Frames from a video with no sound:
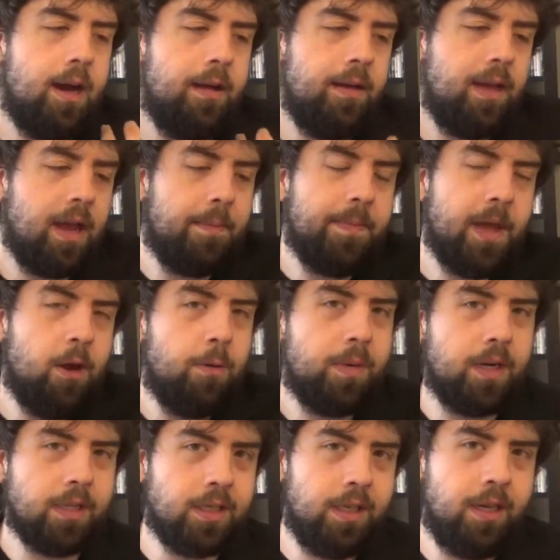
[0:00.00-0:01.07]
Yeah, I hope it
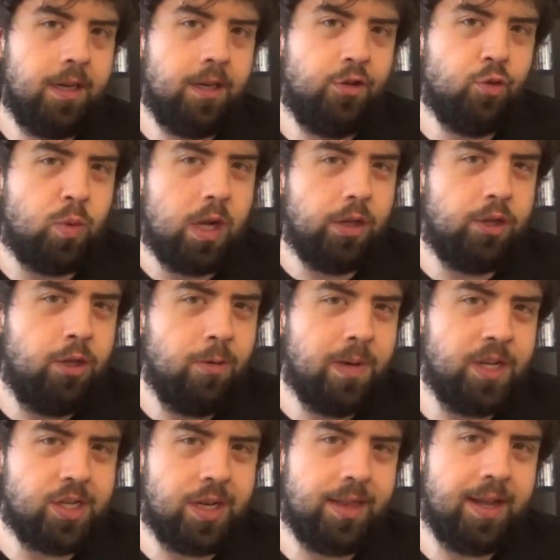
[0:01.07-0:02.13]
doesn't dwell too
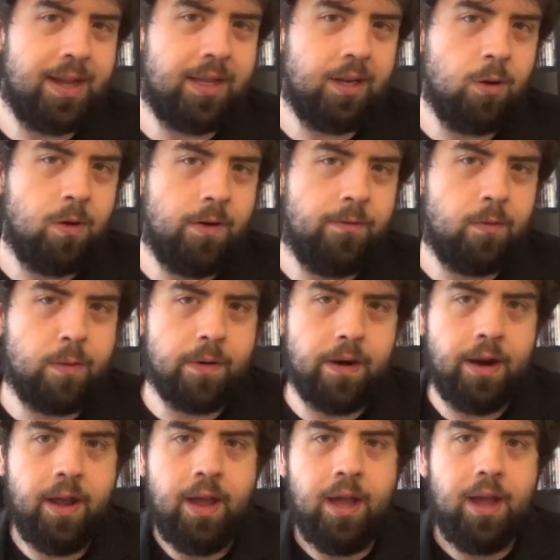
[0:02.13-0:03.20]
much on that going
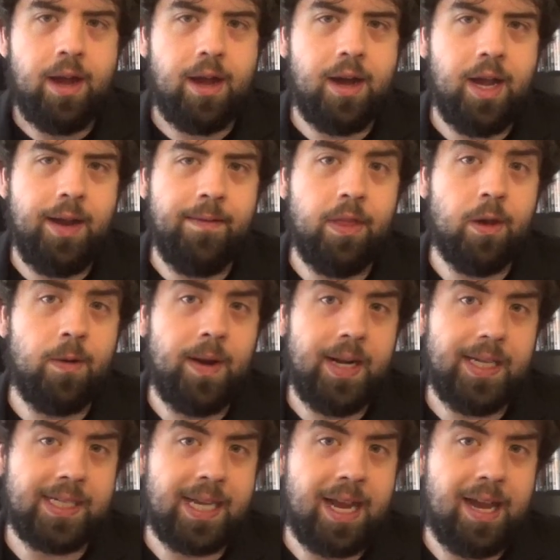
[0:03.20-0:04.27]
forward, even though it
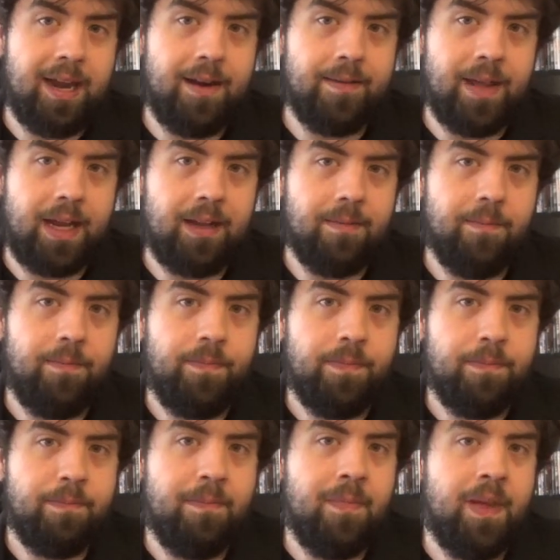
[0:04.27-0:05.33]
is kind of, like,
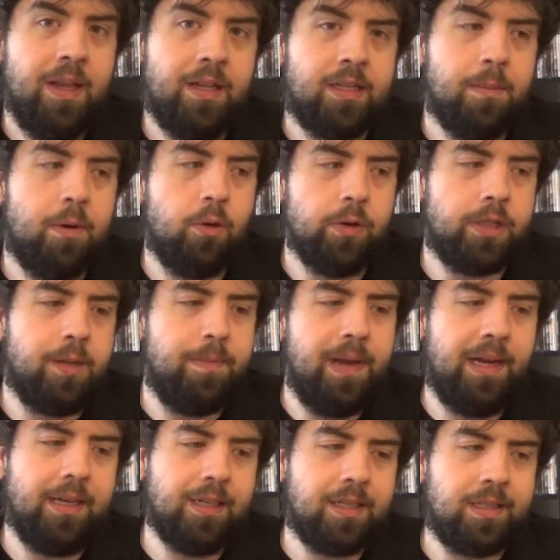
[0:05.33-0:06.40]
supposed to
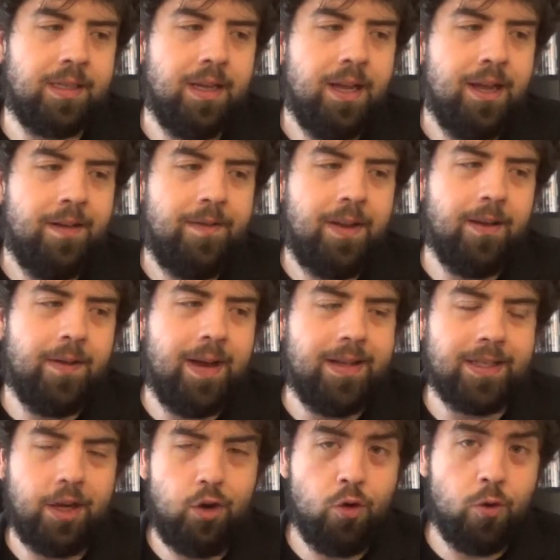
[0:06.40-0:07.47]
make us feel as
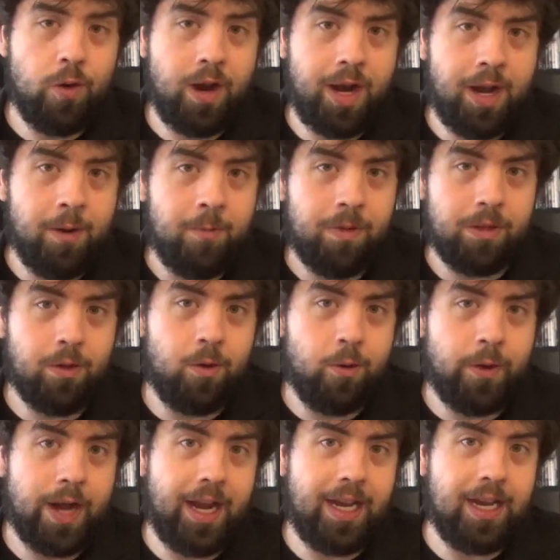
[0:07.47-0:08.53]
annoyed with the
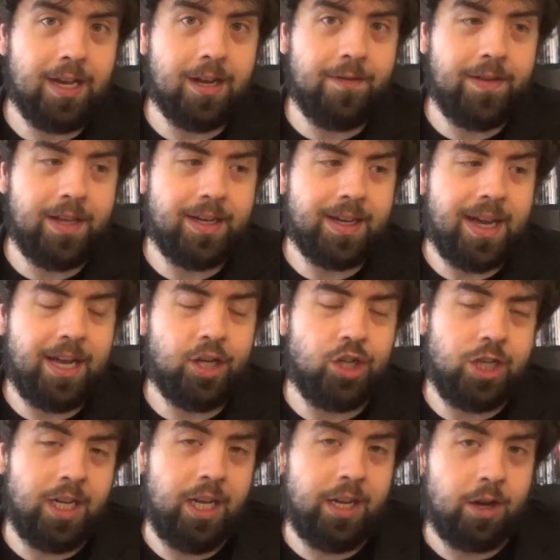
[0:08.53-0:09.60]
whole idea of it as
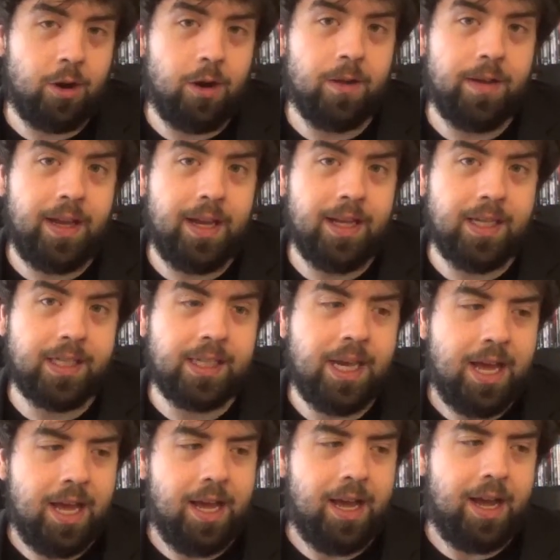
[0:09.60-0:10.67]
she currently is.
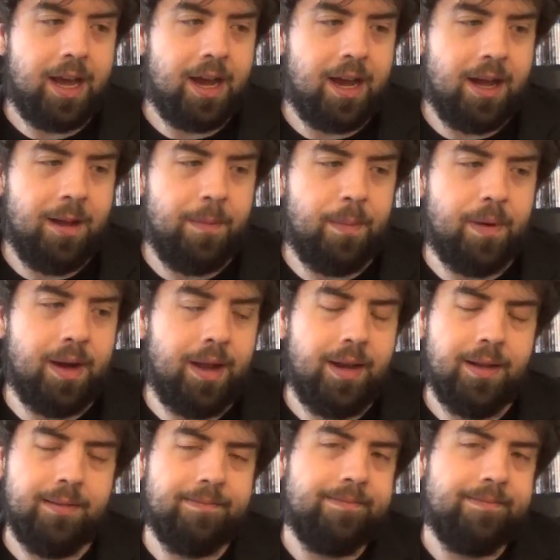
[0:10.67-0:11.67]
But